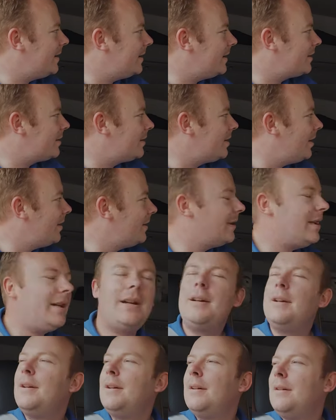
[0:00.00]
won't come.
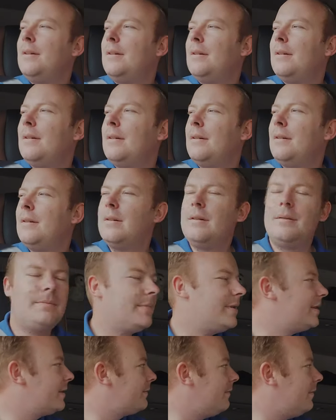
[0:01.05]

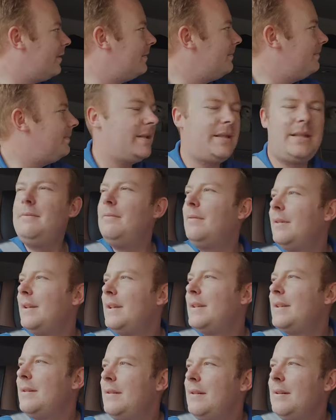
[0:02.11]
It's quite a busy
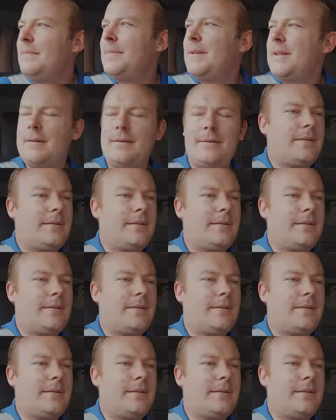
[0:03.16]
one at times.